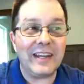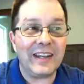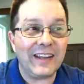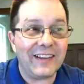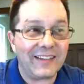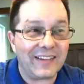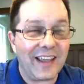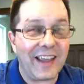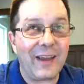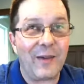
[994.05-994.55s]

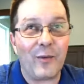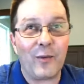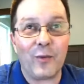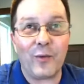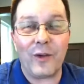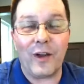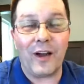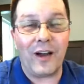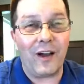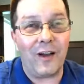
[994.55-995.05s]
is
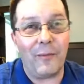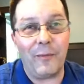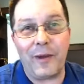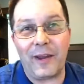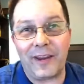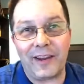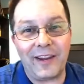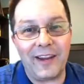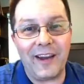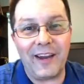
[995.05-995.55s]
oh
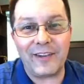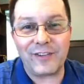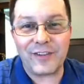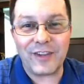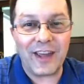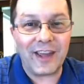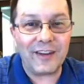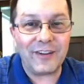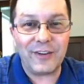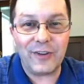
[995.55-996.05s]
my gosh,
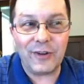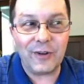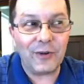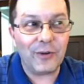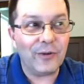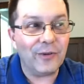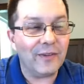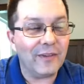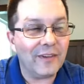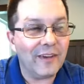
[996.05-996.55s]
that
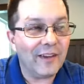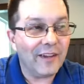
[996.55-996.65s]
dude.